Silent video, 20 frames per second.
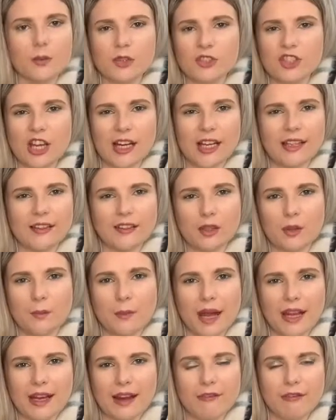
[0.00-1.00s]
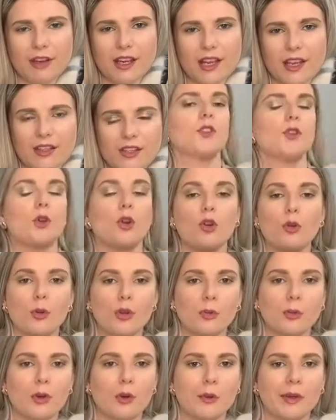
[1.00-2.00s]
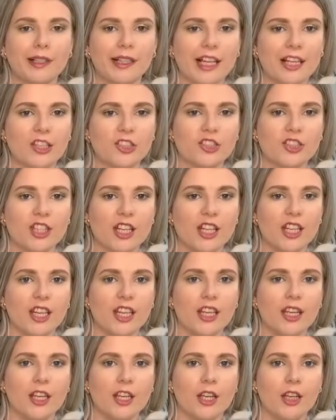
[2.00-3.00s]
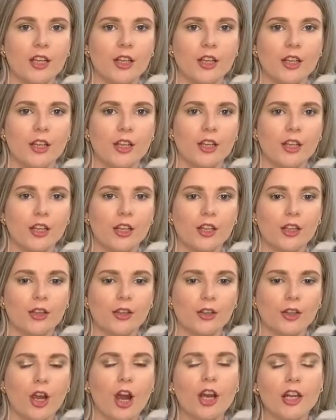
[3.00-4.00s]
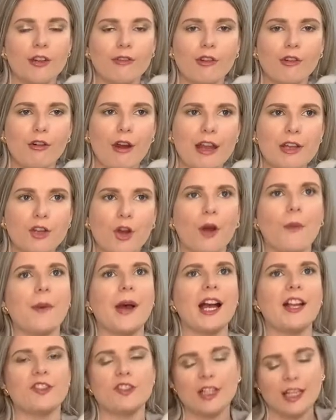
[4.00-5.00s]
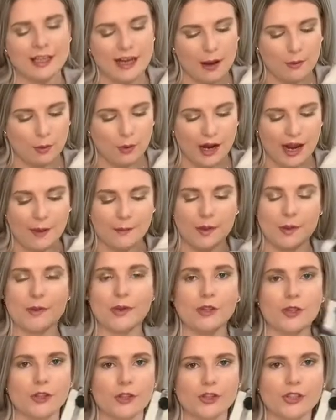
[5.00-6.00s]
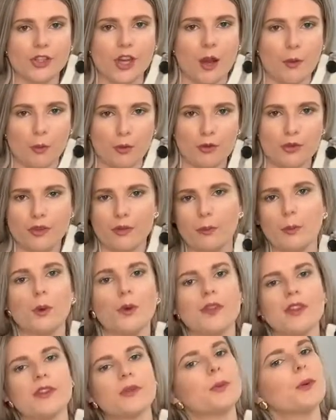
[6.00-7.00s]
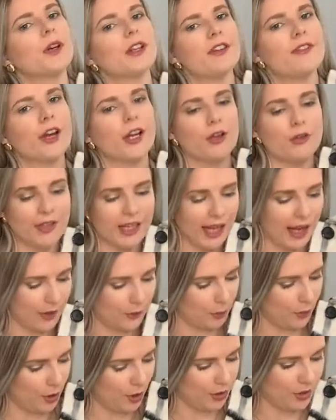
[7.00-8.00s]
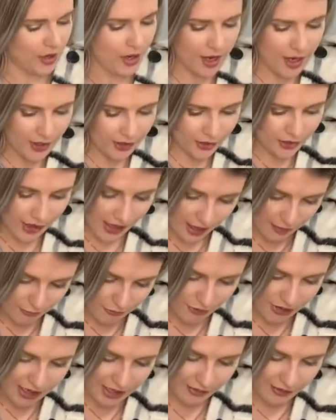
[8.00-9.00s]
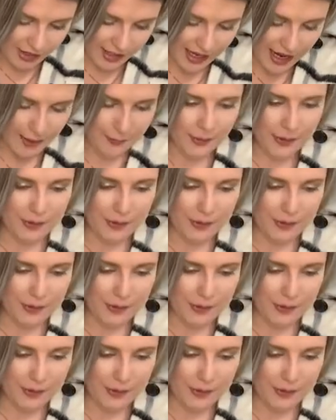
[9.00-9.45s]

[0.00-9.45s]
jackets come back every year so I almost bought one last year kind of regret not but actually now I'm quite happy because I wouldn't have bought this one if I would already had one so yeah I'm really really happy